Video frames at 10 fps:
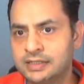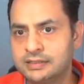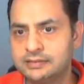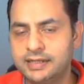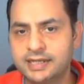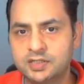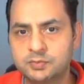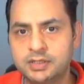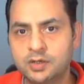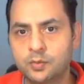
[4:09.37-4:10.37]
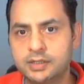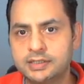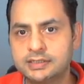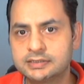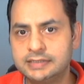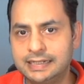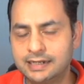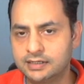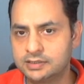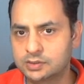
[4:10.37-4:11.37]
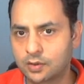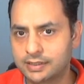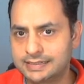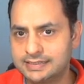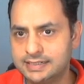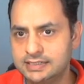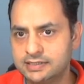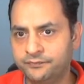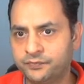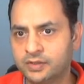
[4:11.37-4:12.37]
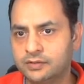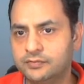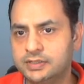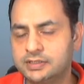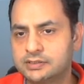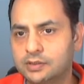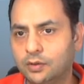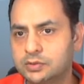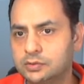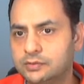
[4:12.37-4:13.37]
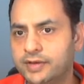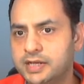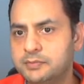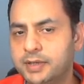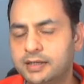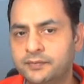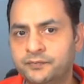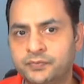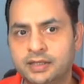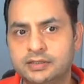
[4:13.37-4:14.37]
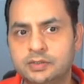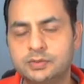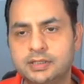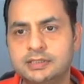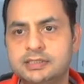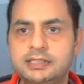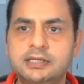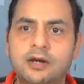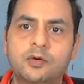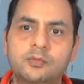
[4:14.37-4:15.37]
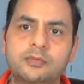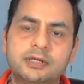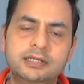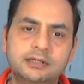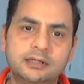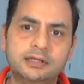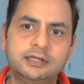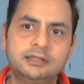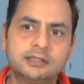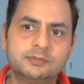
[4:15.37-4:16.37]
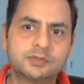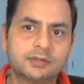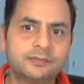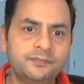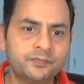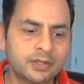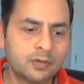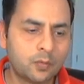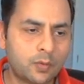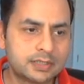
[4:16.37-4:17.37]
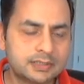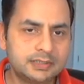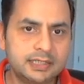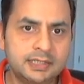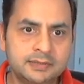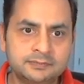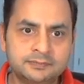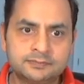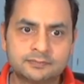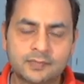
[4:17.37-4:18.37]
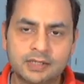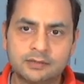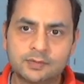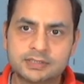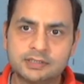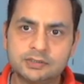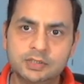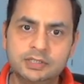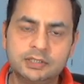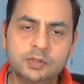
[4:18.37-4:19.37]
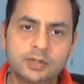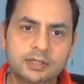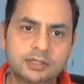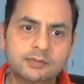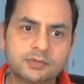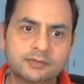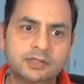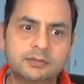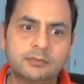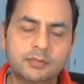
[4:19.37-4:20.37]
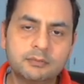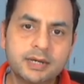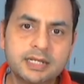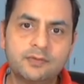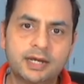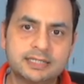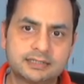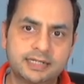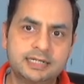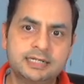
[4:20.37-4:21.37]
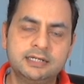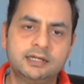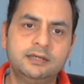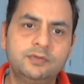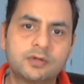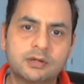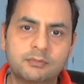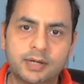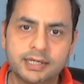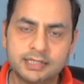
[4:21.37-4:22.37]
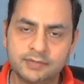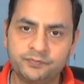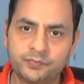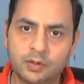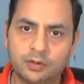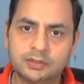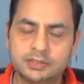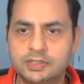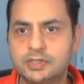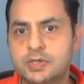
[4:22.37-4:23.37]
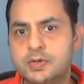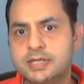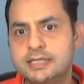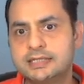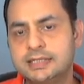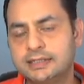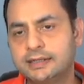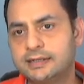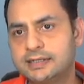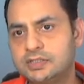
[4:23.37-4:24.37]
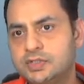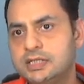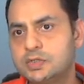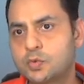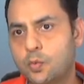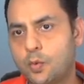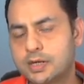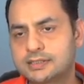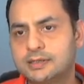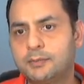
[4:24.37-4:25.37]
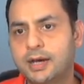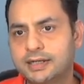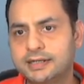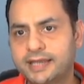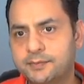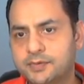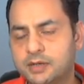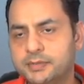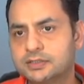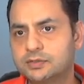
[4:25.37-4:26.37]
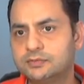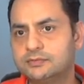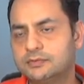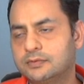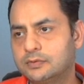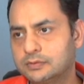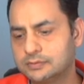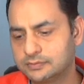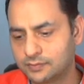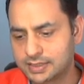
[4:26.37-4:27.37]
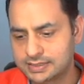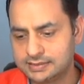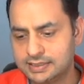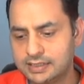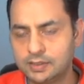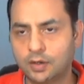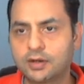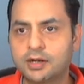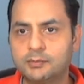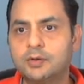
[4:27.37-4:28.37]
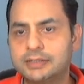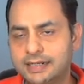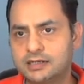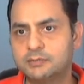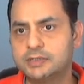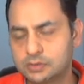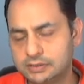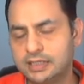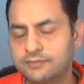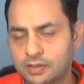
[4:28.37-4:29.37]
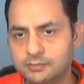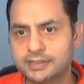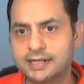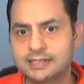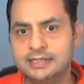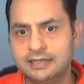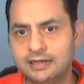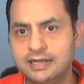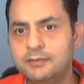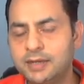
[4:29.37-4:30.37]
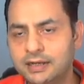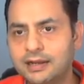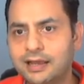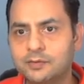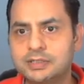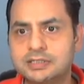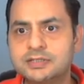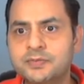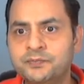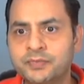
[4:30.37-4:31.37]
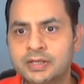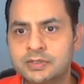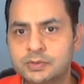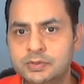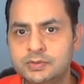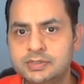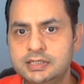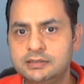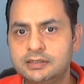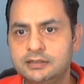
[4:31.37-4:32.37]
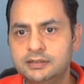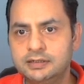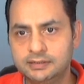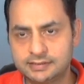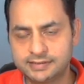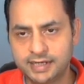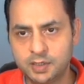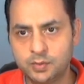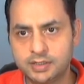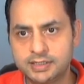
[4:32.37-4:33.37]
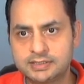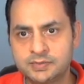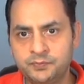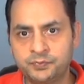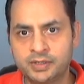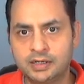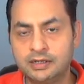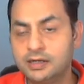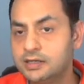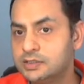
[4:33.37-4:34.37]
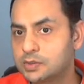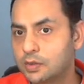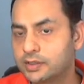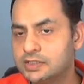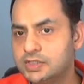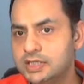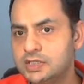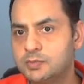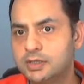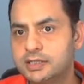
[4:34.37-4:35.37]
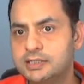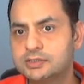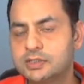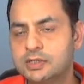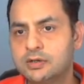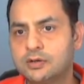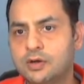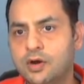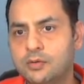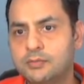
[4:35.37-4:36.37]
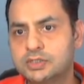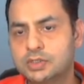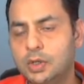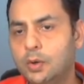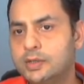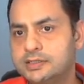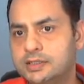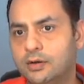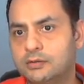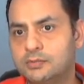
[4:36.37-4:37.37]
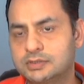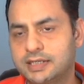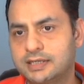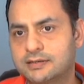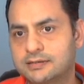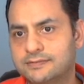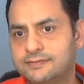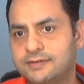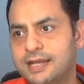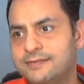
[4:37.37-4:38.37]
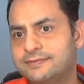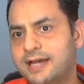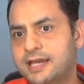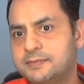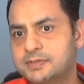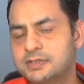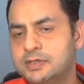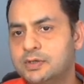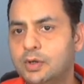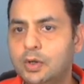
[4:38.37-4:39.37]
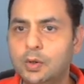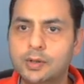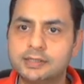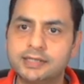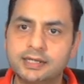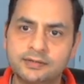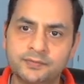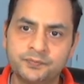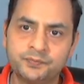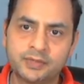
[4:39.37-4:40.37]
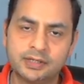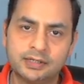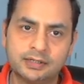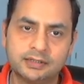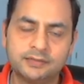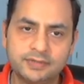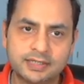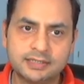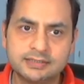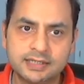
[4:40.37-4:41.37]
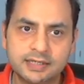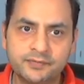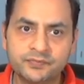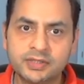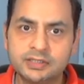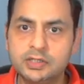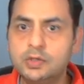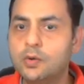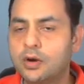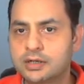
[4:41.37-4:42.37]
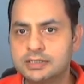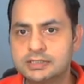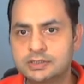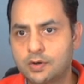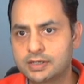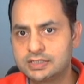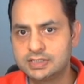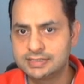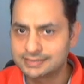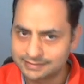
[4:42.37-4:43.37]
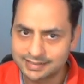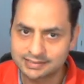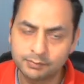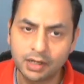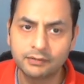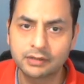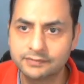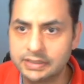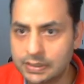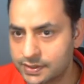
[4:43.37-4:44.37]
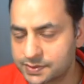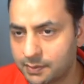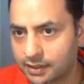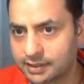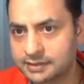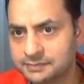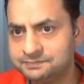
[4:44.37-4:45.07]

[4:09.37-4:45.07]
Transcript: The next bigger one is the London Stock Exchange, which is also the very big. You can see how in terms of what's the in terms of the money wise, right? If you combine all the securities in that exchange, what's the market cap coming? So what's the dollar amount that coming? So think from that layman languages. So you see the second one is a London Stock Exchange, but it's how much low is it? Almost like 5 times lower than if you can say the New York Stock Exchange. So that's the power of the US market.